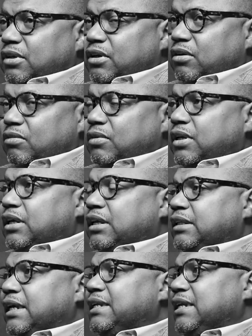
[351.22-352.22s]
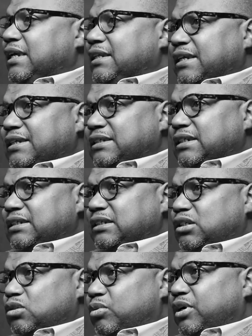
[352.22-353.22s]
you know, they need the
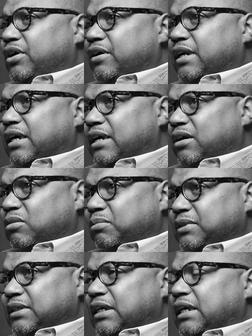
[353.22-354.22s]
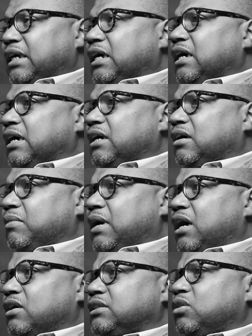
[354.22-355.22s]
assistance. We're here to help. Um,
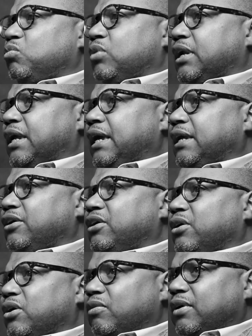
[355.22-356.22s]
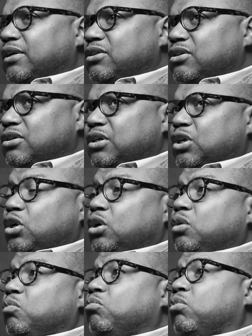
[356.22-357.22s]
I also want to encourage
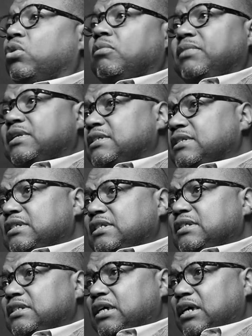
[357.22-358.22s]
more businesses to